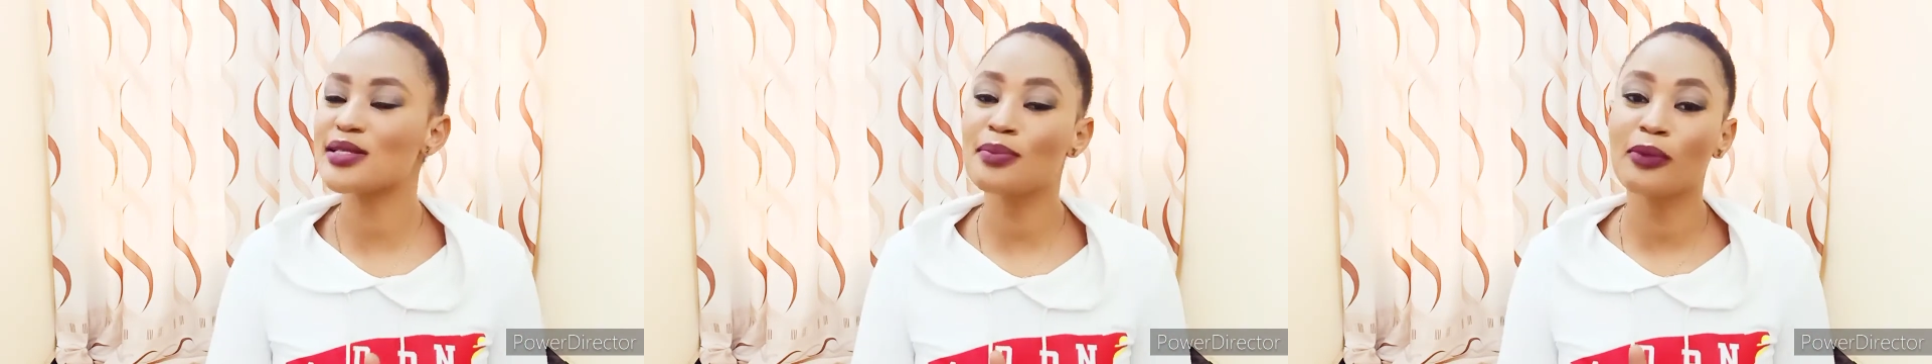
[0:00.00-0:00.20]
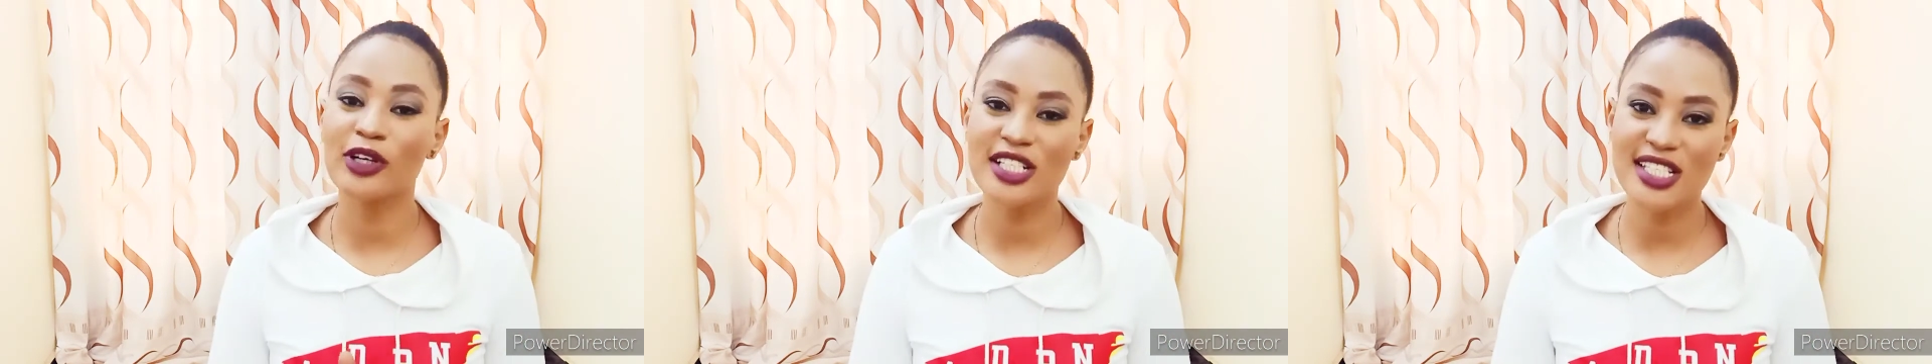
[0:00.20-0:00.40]

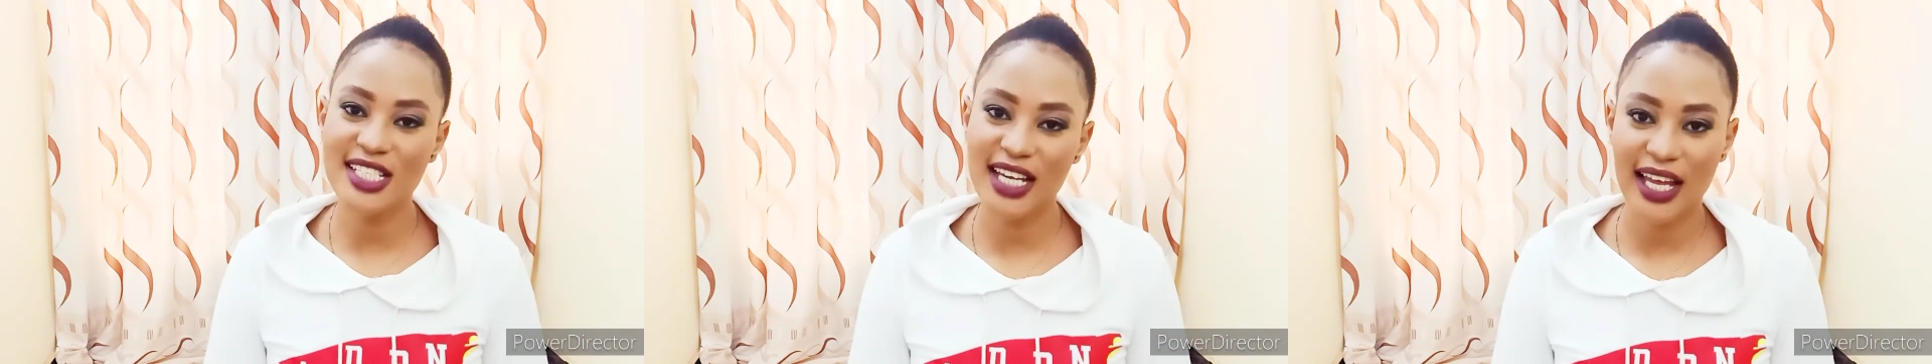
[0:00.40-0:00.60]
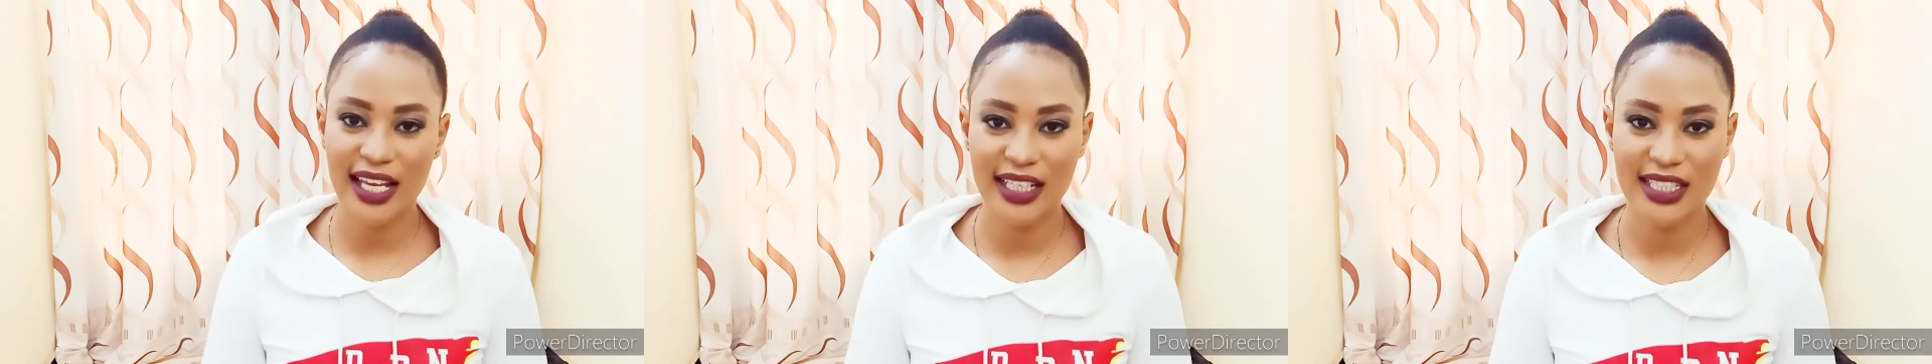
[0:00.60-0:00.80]
small
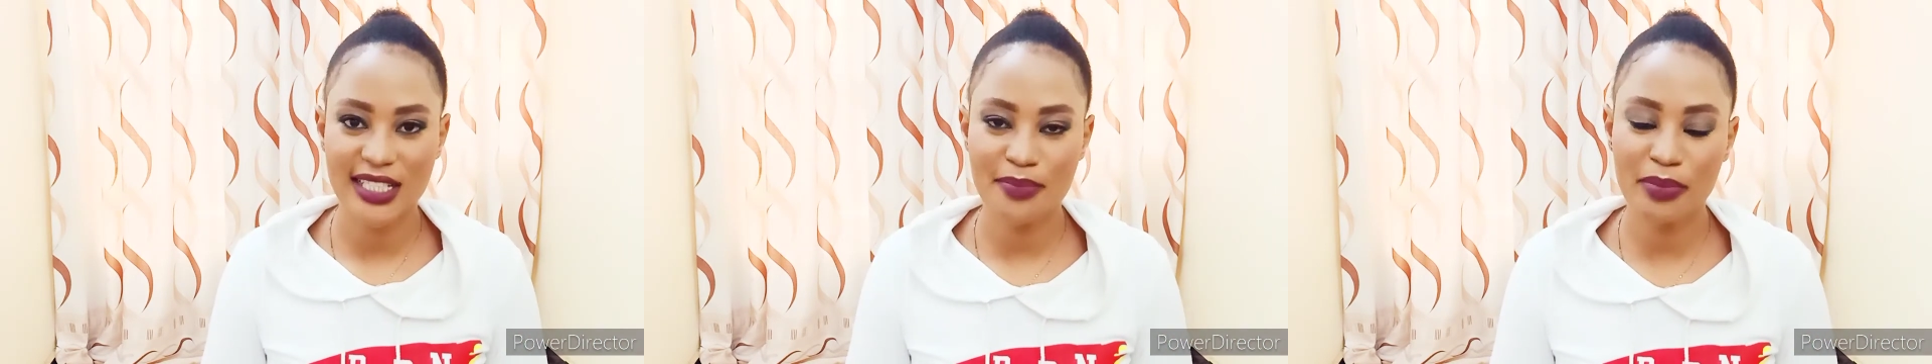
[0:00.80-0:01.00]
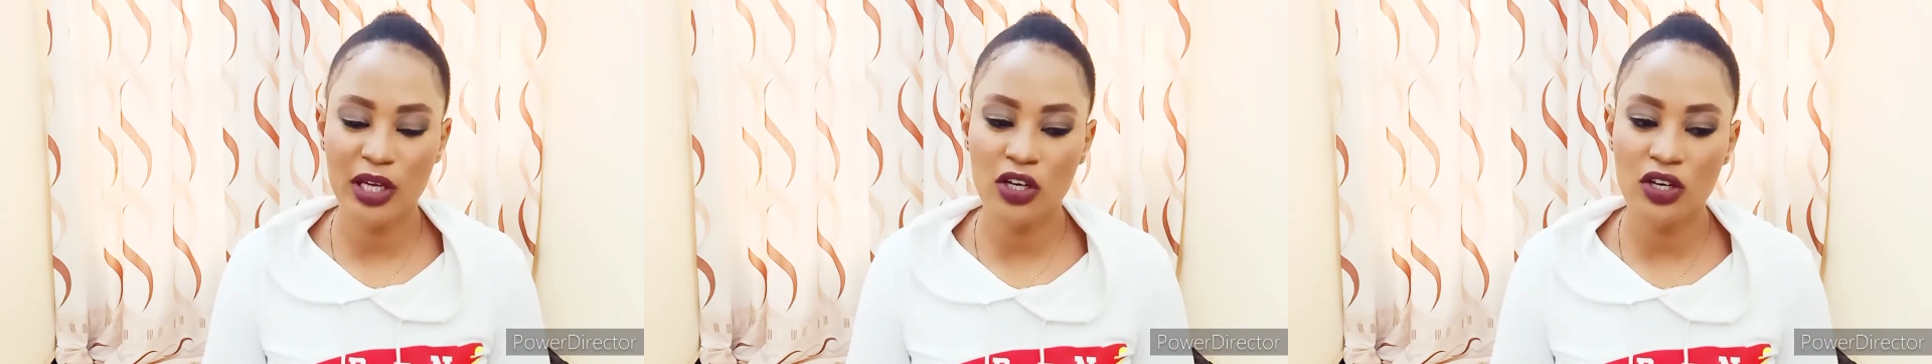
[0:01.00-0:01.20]

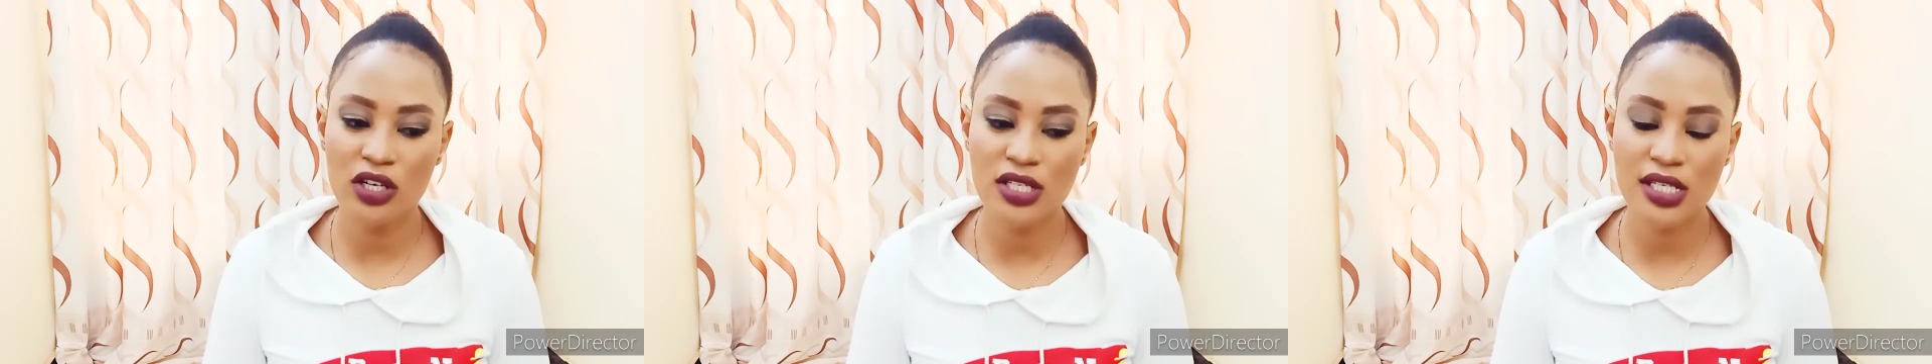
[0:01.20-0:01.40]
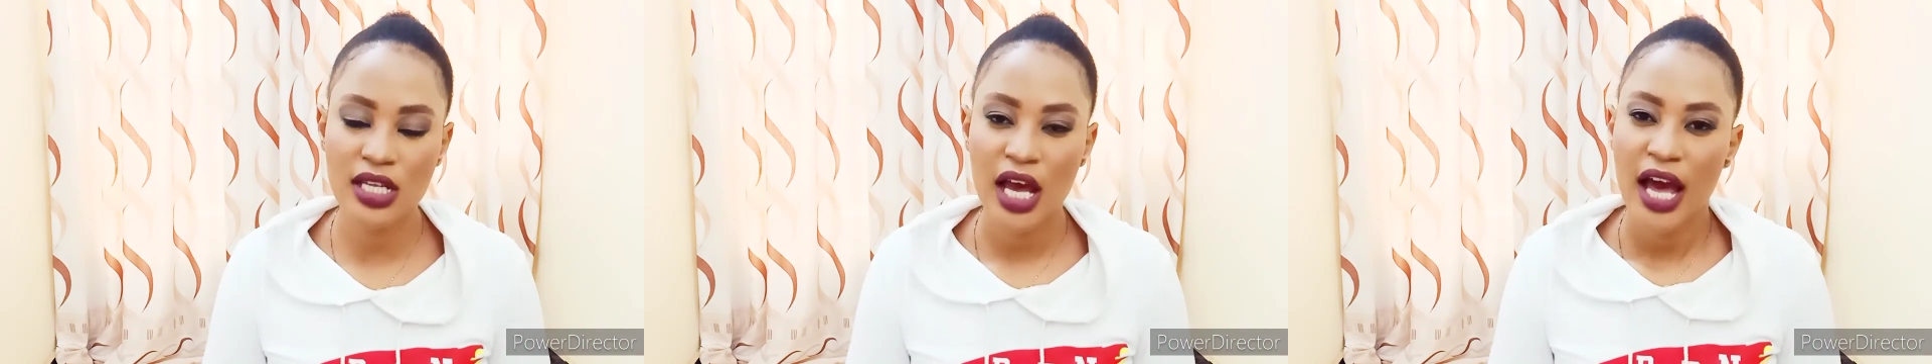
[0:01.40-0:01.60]
child,
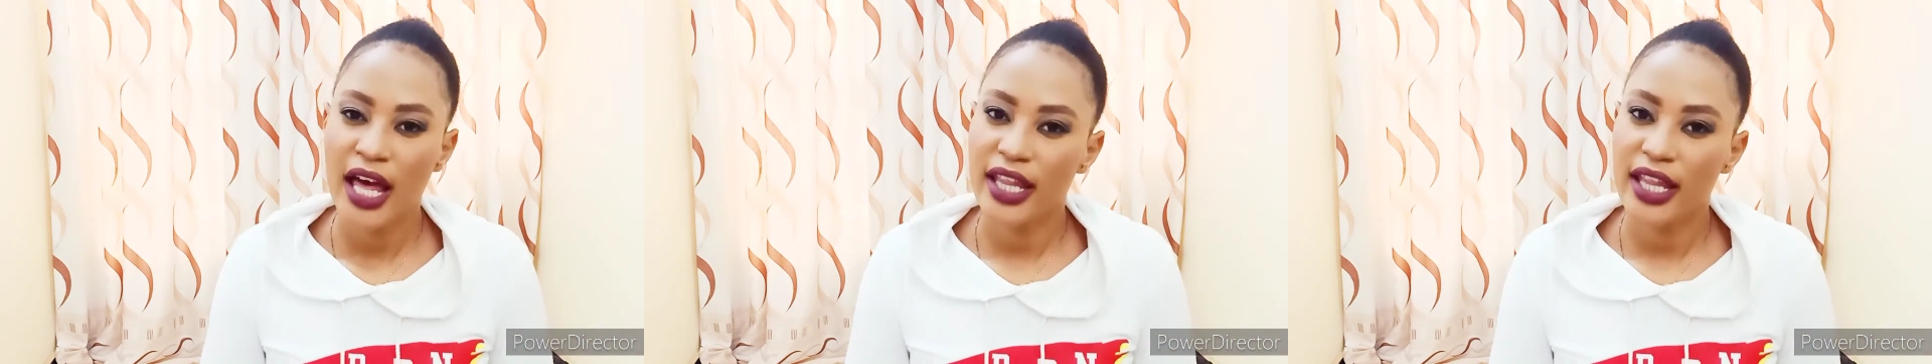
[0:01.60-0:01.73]
because